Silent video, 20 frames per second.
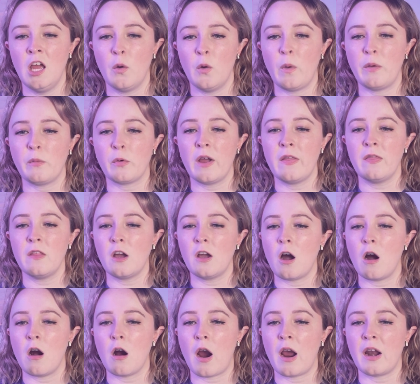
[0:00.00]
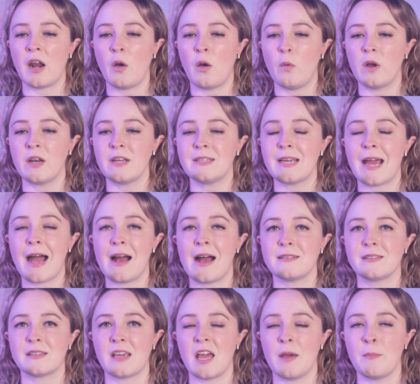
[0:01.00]
We were in the car and I wanted to
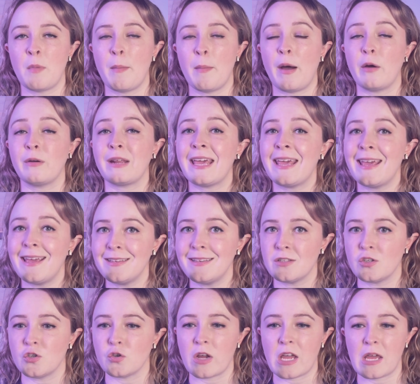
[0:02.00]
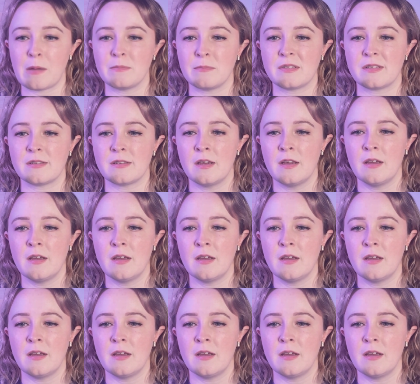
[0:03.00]
ask him about his dreams.